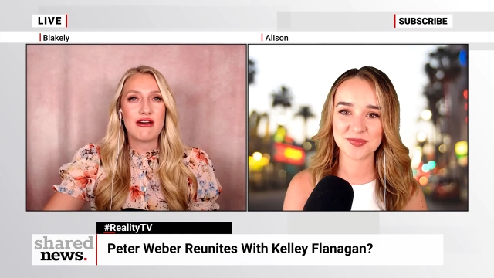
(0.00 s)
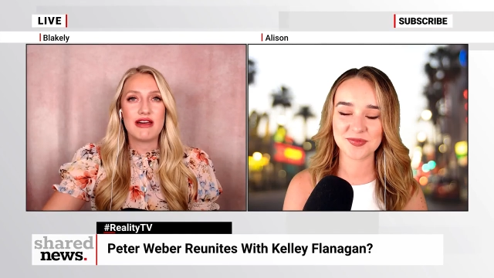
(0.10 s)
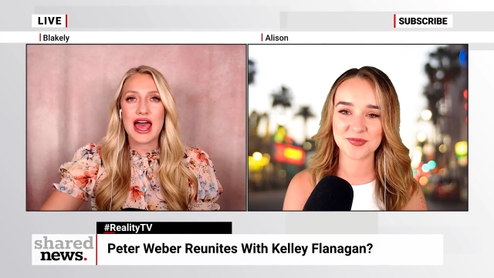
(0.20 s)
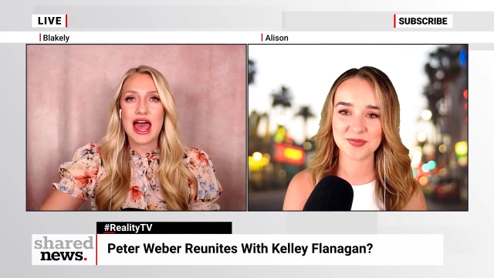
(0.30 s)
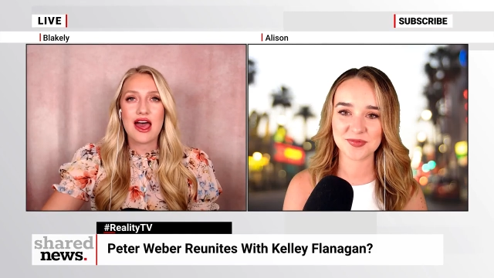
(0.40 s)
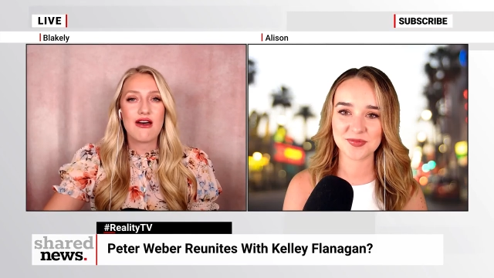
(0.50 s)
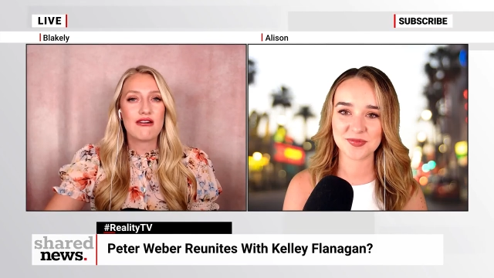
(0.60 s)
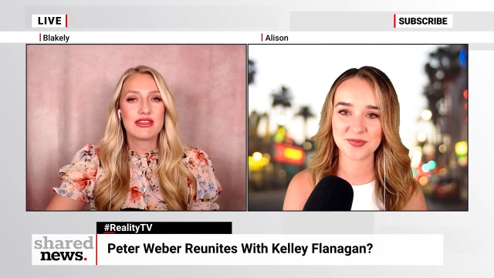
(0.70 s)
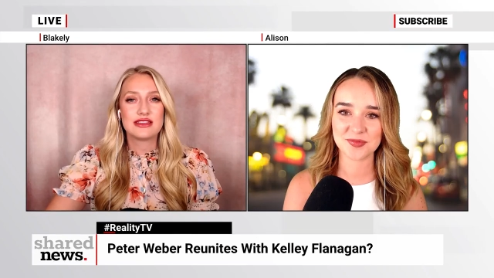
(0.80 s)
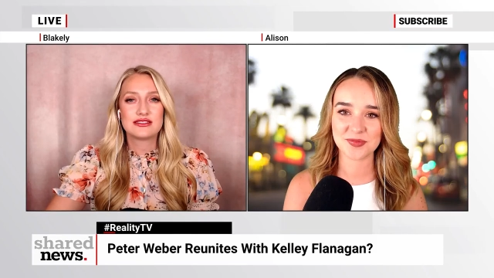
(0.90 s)
Speaker 1: about
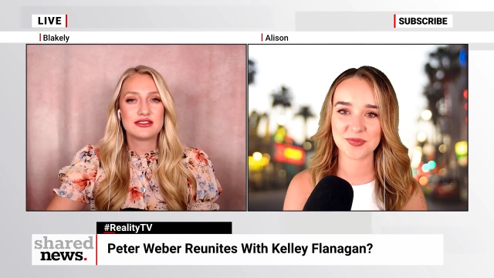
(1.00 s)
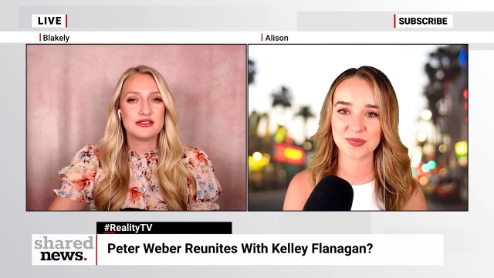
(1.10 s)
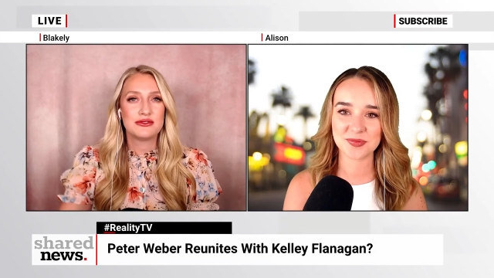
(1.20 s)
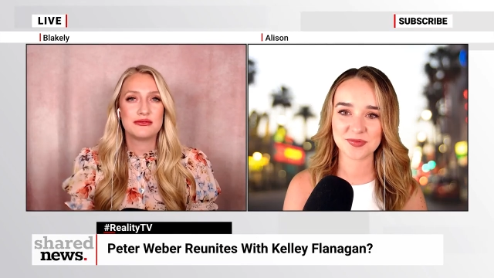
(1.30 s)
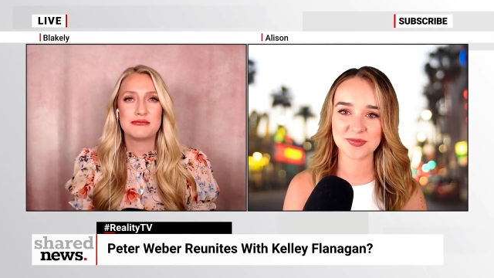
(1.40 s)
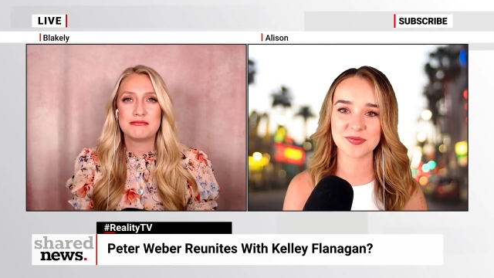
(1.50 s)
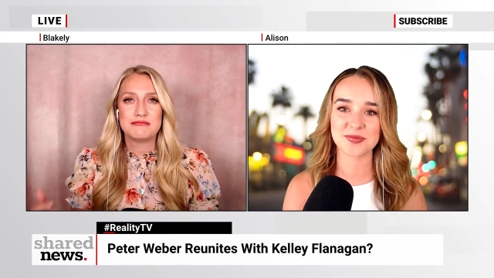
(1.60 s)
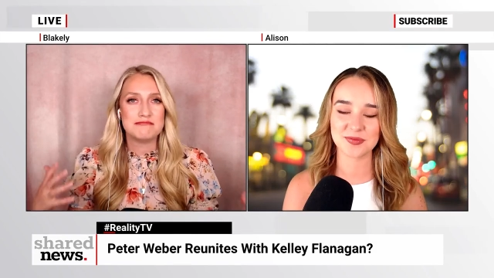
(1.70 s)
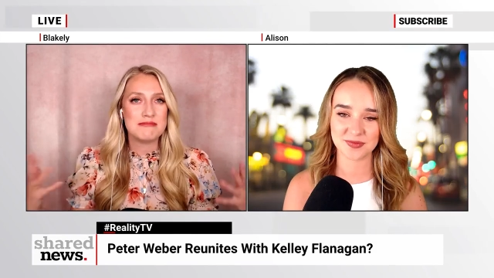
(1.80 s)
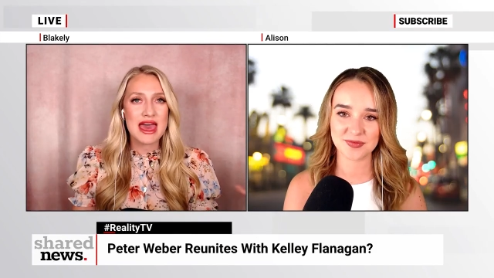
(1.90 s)
how these
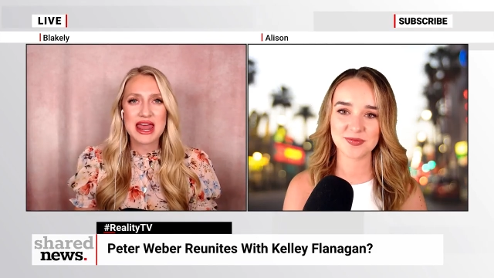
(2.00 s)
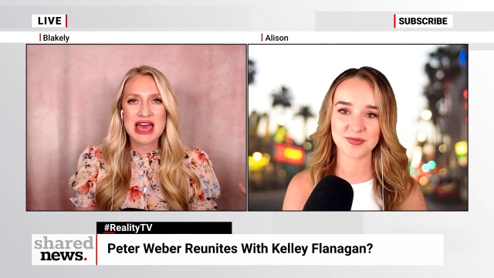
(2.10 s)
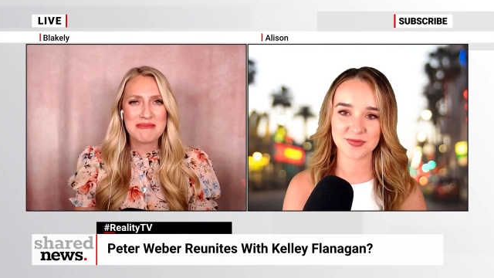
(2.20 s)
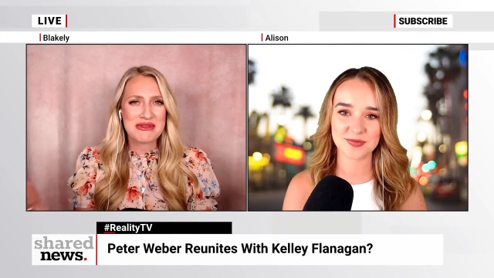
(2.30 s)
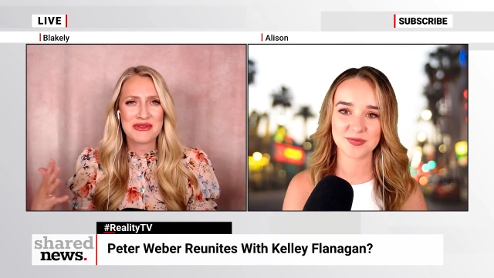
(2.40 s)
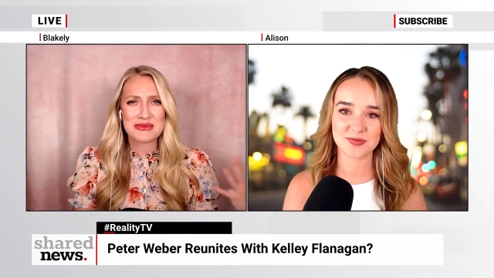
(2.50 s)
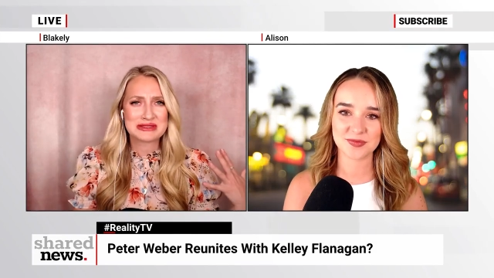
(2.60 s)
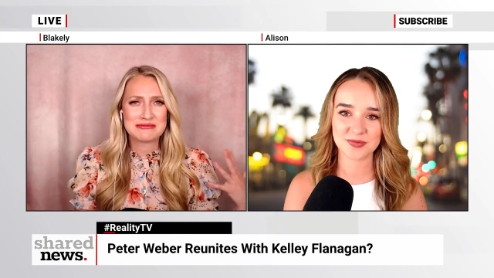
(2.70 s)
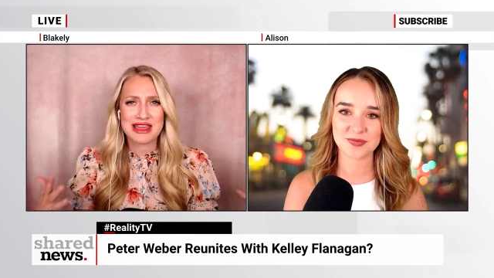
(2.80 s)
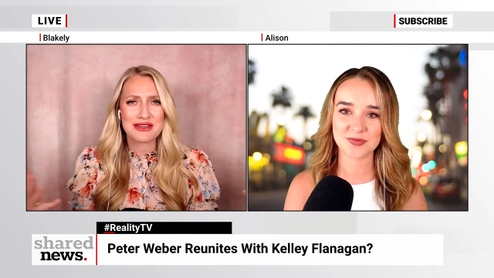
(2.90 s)
two met up, if it
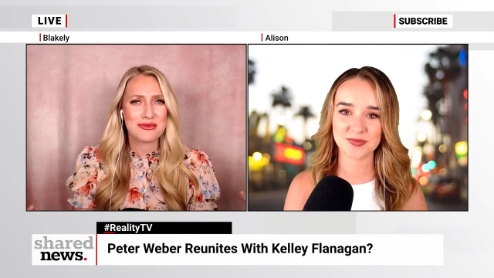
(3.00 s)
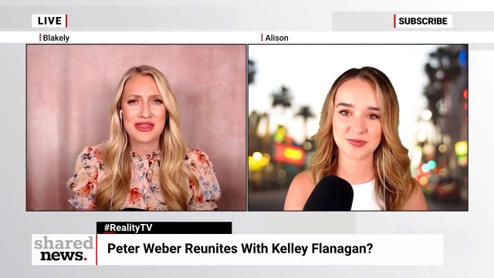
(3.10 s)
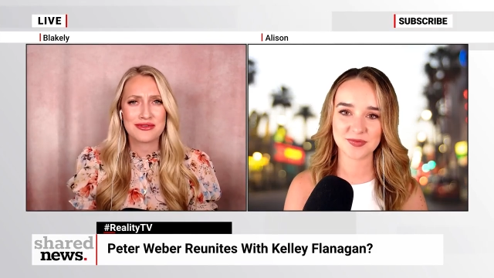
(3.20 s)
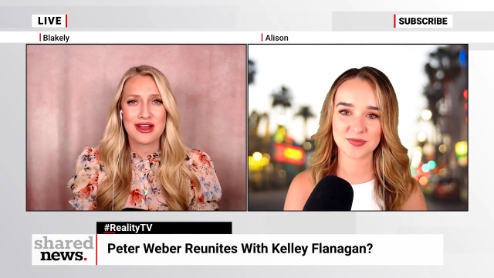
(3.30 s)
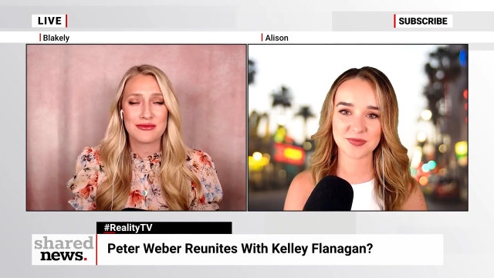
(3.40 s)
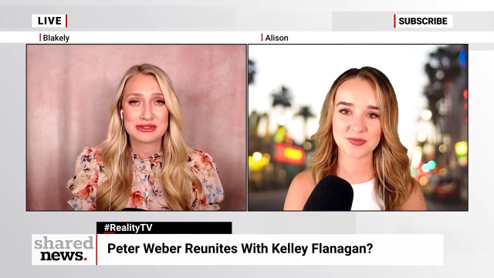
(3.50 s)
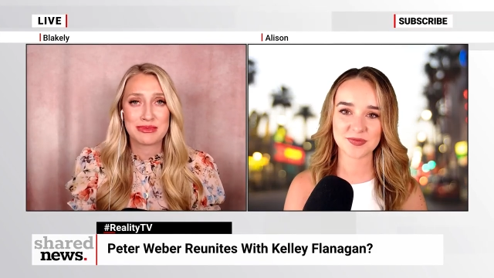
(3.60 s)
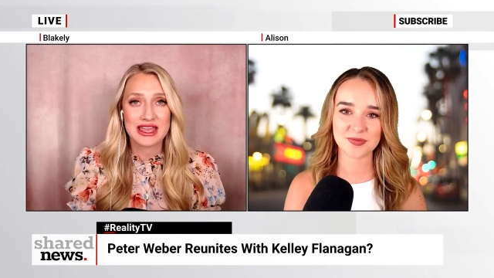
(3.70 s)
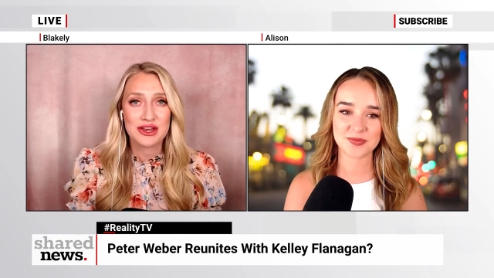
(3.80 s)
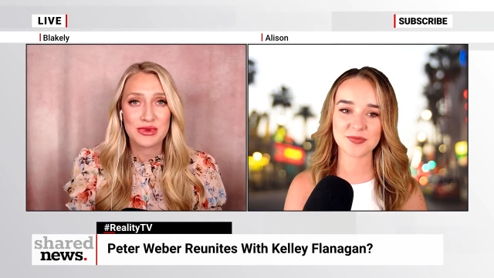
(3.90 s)
was like whether or not it was
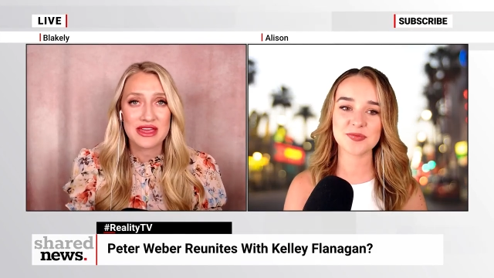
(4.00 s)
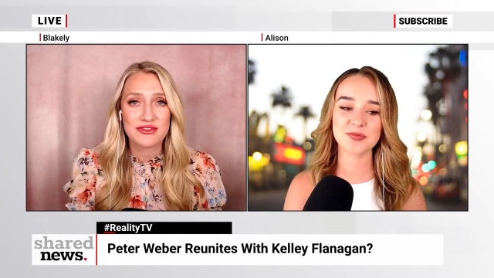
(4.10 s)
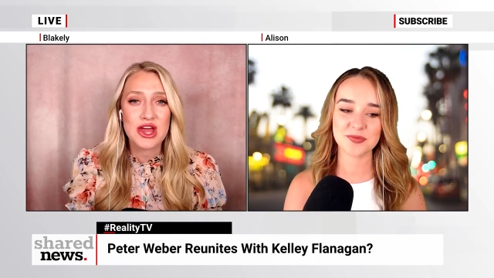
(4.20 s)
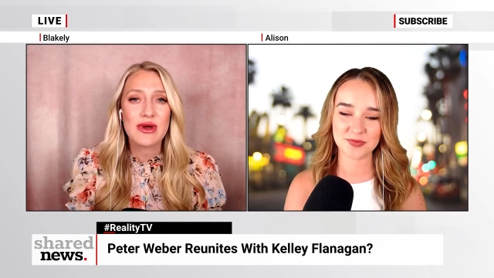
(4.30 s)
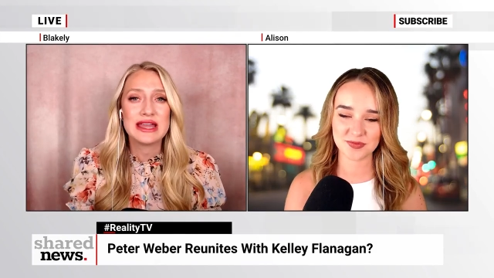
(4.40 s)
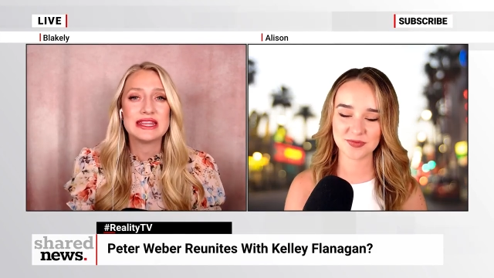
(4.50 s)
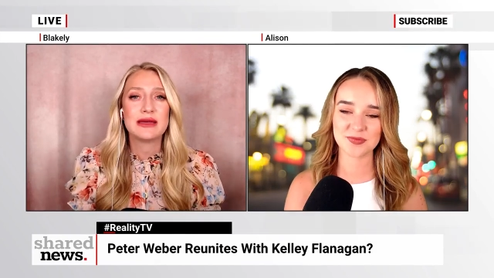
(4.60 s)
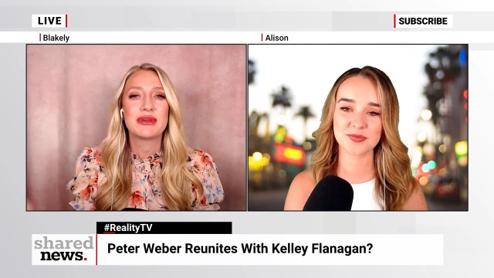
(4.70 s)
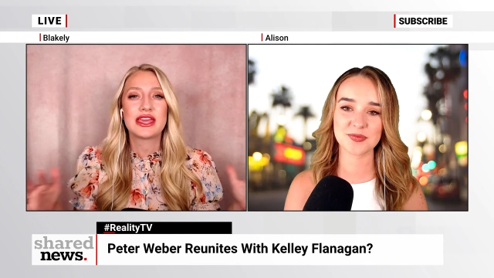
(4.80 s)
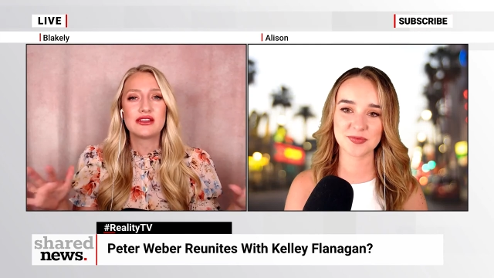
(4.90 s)
planned, we have no
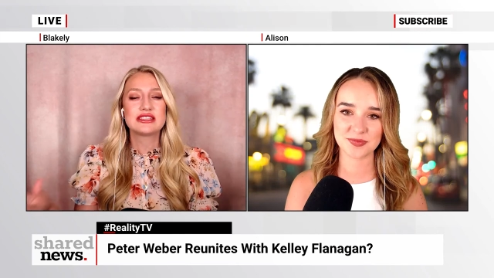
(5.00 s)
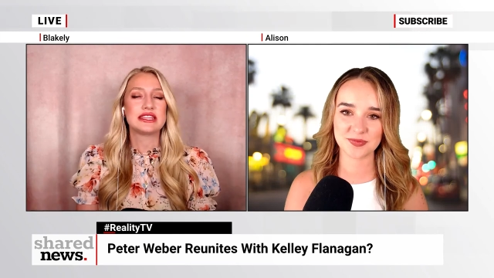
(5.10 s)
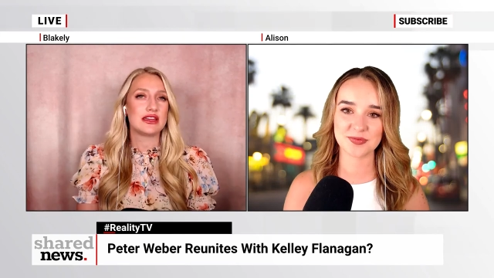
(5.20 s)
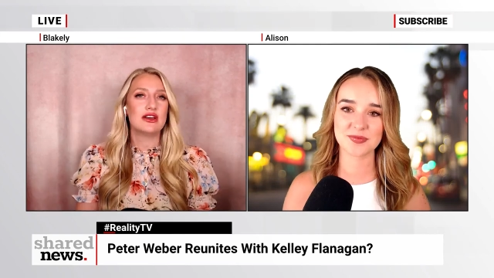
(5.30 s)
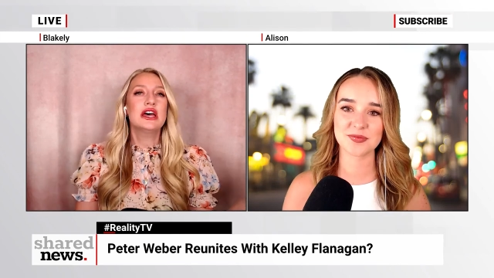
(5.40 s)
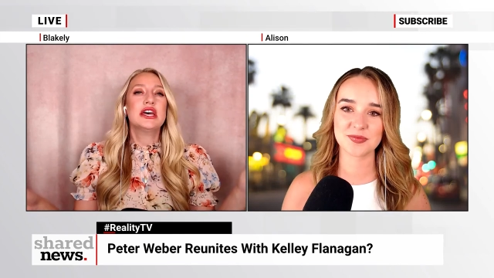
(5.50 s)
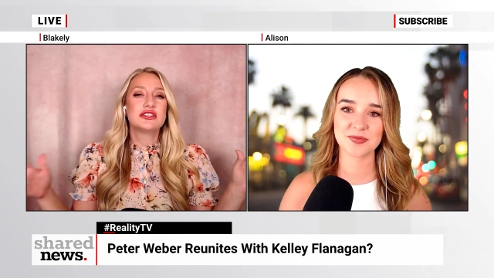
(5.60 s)
idea. But here's the deal